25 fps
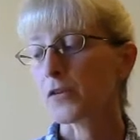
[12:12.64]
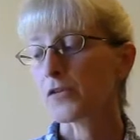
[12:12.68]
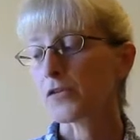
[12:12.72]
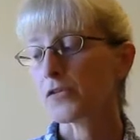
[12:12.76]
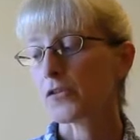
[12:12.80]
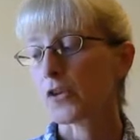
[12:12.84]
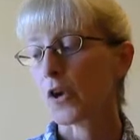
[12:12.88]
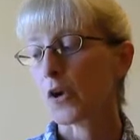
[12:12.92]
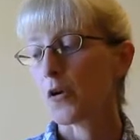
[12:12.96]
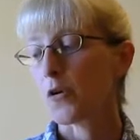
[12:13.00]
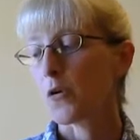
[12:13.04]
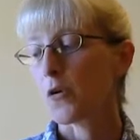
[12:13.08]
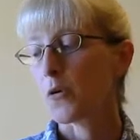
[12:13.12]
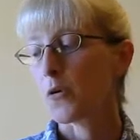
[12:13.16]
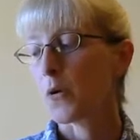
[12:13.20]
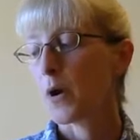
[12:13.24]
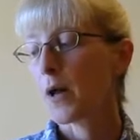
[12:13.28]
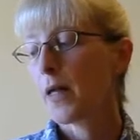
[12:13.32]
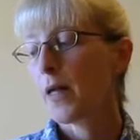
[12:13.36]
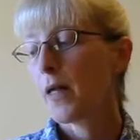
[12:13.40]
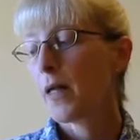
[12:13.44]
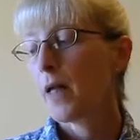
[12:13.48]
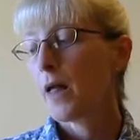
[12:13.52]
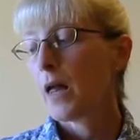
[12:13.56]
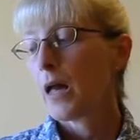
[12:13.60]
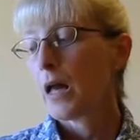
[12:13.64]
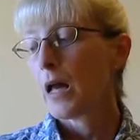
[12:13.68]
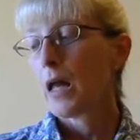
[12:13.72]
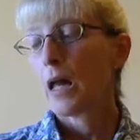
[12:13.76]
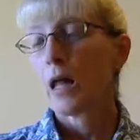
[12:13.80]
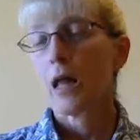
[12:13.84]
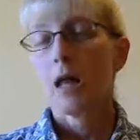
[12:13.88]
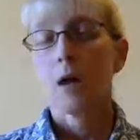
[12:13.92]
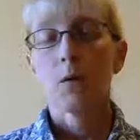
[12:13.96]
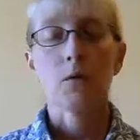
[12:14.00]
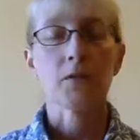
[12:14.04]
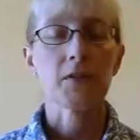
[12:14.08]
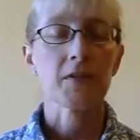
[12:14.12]
So
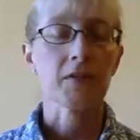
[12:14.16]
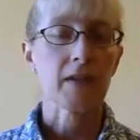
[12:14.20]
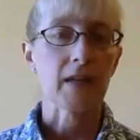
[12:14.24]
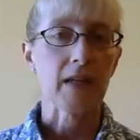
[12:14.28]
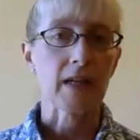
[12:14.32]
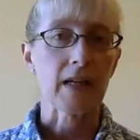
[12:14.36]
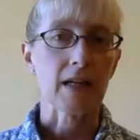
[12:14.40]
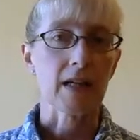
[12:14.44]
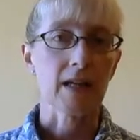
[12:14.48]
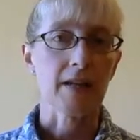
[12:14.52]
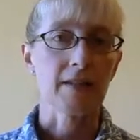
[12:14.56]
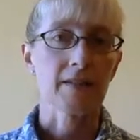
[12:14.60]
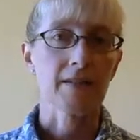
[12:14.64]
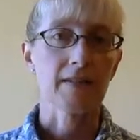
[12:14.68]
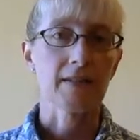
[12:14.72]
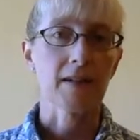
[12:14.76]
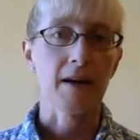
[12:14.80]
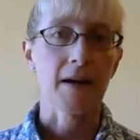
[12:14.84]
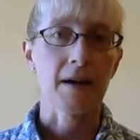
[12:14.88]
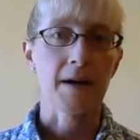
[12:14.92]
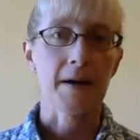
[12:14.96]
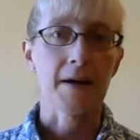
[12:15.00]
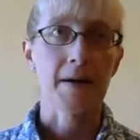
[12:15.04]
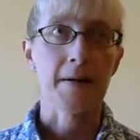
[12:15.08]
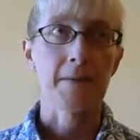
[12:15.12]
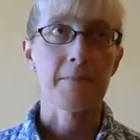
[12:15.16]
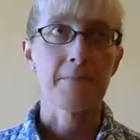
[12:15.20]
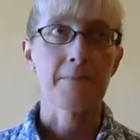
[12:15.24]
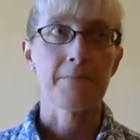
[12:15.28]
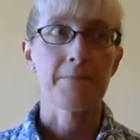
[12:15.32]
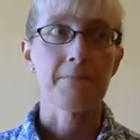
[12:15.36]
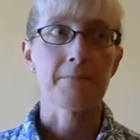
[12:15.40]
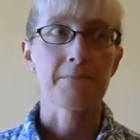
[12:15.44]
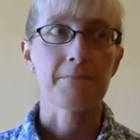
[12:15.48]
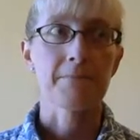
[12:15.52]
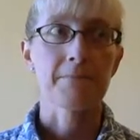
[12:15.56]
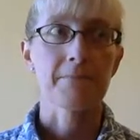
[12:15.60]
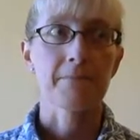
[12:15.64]
we'll see, because
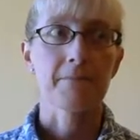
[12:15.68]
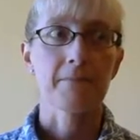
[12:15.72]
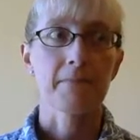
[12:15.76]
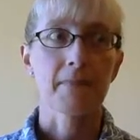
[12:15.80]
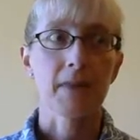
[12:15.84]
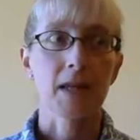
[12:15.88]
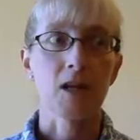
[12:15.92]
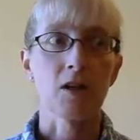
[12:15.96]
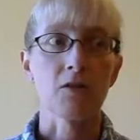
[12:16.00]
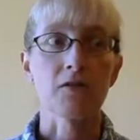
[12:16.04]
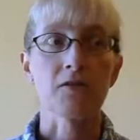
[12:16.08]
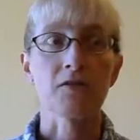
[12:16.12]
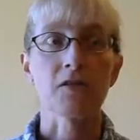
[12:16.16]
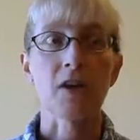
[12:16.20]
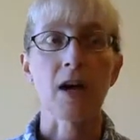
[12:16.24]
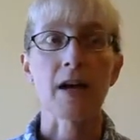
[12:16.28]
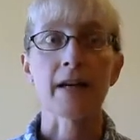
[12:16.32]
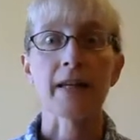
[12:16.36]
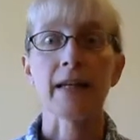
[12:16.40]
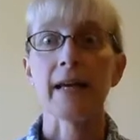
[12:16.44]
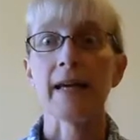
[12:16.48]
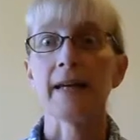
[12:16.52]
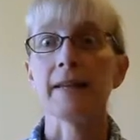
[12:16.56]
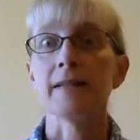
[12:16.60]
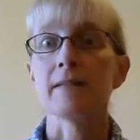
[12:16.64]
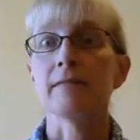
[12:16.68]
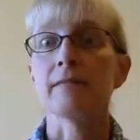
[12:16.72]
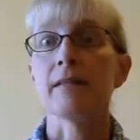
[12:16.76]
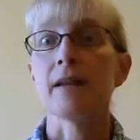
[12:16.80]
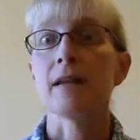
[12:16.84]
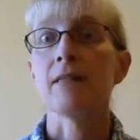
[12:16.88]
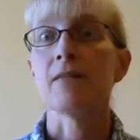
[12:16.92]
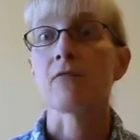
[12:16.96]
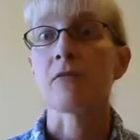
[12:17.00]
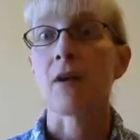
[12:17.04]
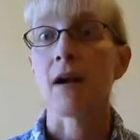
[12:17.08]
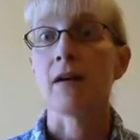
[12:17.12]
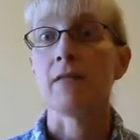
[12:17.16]
you know, stockinette
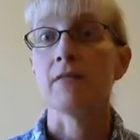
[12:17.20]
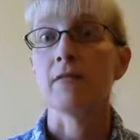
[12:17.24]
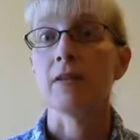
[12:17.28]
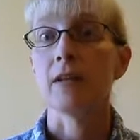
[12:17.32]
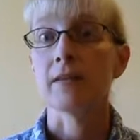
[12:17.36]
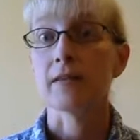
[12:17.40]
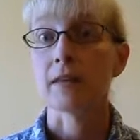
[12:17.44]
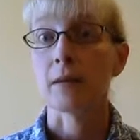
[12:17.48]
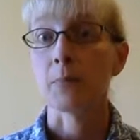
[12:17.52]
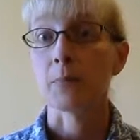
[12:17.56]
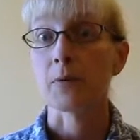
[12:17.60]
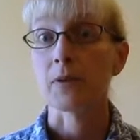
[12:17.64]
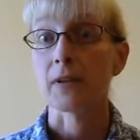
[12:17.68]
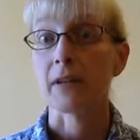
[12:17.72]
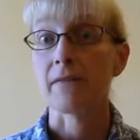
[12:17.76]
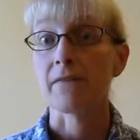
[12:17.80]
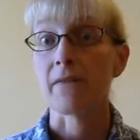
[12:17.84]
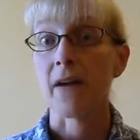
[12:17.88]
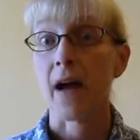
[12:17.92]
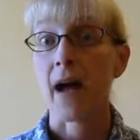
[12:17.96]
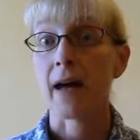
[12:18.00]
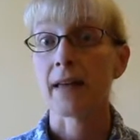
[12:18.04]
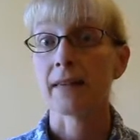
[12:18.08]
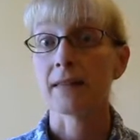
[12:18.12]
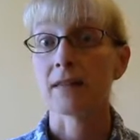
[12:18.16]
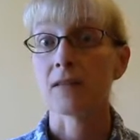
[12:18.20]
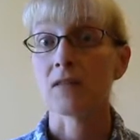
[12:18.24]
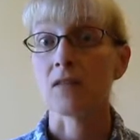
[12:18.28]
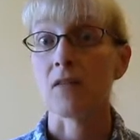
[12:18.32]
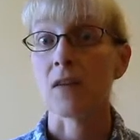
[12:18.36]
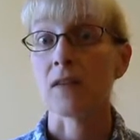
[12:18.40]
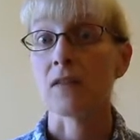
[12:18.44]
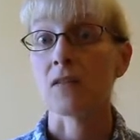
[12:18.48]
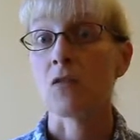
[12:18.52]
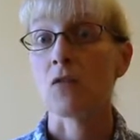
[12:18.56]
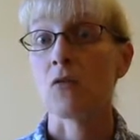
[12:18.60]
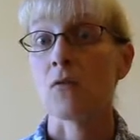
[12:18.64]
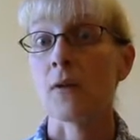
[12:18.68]
in the round knits up really fast, so
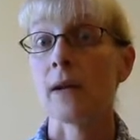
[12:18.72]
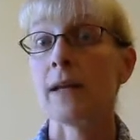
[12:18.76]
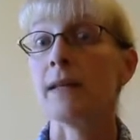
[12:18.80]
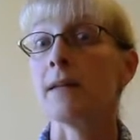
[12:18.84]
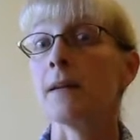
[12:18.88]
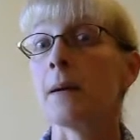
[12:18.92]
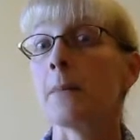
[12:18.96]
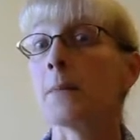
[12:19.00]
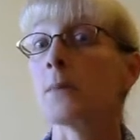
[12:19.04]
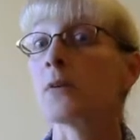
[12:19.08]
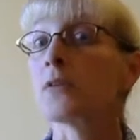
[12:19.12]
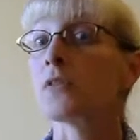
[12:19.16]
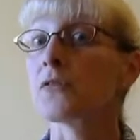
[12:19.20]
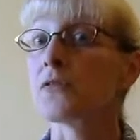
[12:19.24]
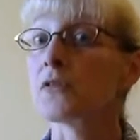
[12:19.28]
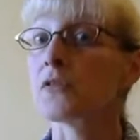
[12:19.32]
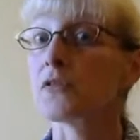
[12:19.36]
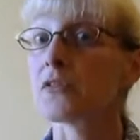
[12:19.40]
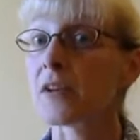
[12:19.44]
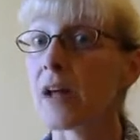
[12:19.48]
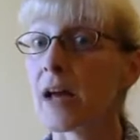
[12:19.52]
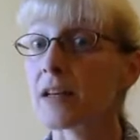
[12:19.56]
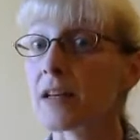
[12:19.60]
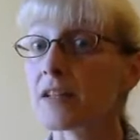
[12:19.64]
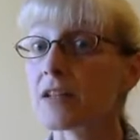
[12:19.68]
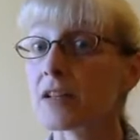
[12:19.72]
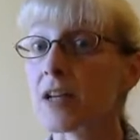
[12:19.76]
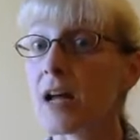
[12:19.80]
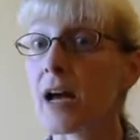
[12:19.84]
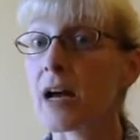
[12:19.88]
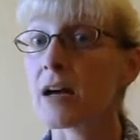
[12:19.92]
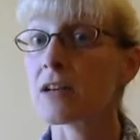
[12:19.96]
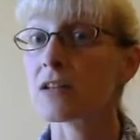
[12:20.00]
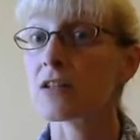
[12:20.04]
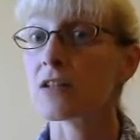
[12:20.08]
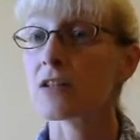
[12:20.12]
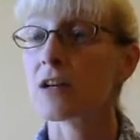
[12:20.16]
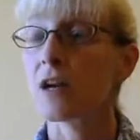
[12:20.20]
that's great numbers for Stash
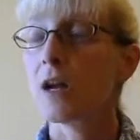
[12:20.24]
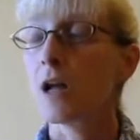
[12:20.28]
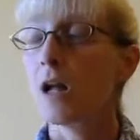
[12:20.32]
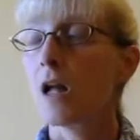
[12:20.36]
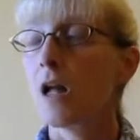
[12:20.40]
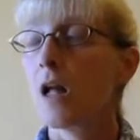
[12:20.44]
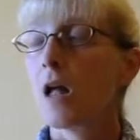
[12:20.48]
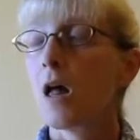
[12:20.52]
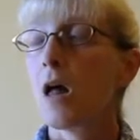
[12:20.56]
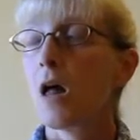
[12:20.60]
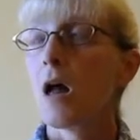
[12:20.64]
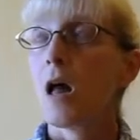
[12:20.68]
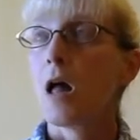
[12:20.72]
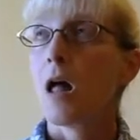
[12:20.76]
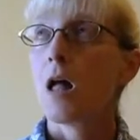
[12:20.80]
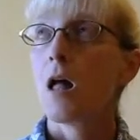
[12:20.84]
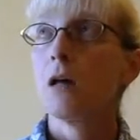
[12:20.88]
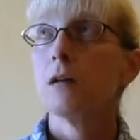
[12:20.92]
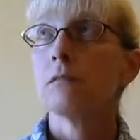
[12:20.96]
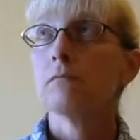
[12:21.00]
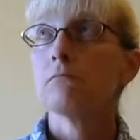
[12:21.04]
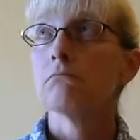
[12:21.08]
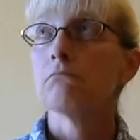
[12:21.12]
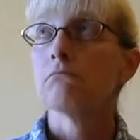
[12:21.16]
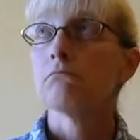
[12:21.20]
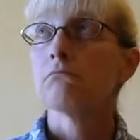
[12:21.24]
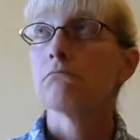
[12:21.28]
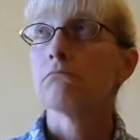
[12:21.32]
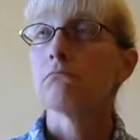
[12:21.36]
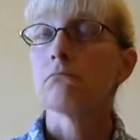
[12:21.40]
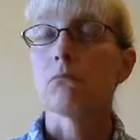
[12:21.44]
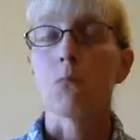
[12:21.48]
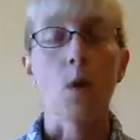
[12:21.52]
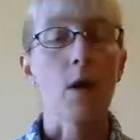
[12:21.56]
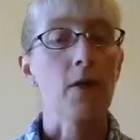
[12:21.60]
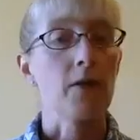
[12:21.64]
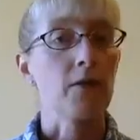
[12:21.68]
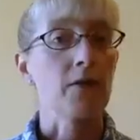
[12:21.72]
Dash.
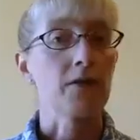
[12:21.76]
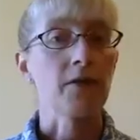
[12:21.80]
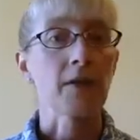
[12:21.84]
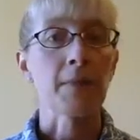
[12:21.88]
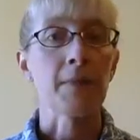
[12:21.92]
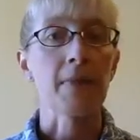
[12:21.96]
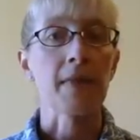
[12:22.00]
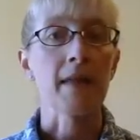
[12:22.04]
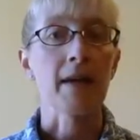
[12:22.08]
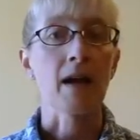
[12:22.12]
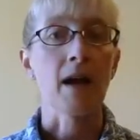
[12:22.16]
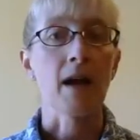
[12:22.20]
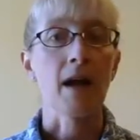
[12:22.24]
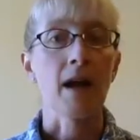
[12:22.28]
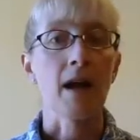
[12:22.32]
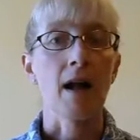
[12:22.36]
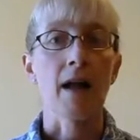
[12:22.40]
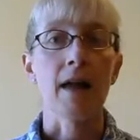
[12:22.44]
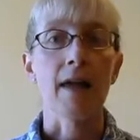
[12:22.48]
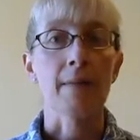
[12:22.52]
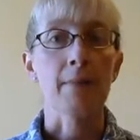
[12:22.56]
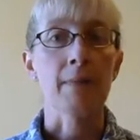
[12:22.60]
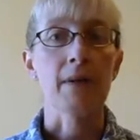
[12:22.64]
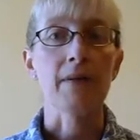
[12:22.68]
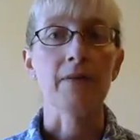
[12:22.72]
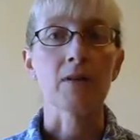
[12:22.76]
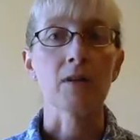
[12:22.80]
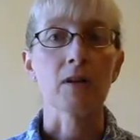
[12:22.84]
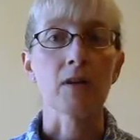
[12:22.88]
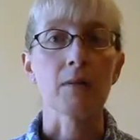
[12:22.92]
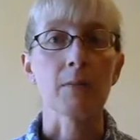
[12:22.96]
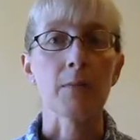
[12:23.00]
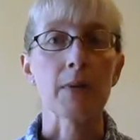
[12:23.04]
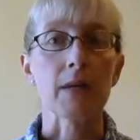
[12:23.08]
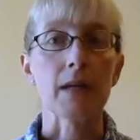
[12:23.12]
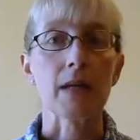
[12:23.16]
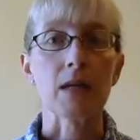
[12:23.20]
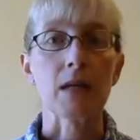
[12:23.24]
Whether it's something I am even
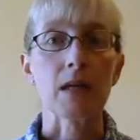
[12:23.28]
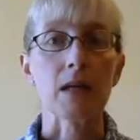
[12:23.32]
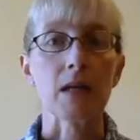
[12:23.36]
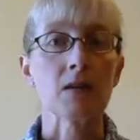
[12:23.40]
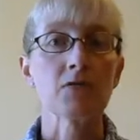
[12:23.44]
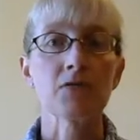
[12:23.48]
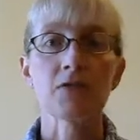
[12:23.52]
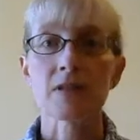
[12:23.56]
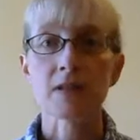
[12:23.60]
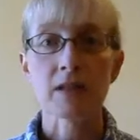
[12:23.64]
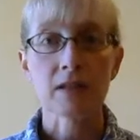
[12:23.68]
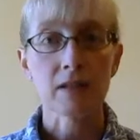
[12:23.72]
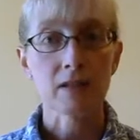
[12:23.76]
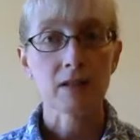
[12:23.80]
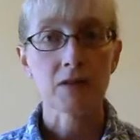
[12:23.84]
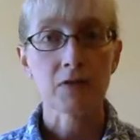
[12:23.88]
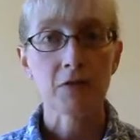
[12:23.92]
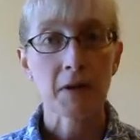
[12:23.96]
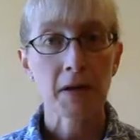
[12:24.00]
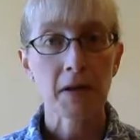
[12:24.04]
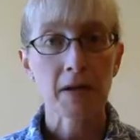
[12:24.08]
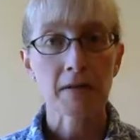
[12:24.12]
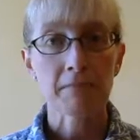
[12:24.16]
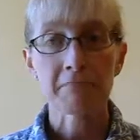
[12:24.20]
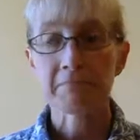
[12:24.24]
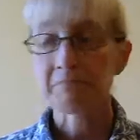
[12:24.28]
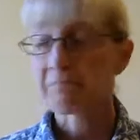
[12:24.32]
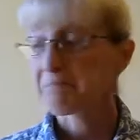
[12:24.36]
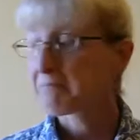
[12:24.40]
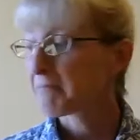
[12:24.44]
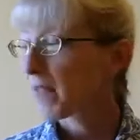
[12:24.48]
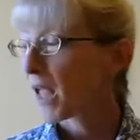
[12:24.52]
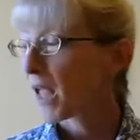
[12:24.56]
going to be interested in doing,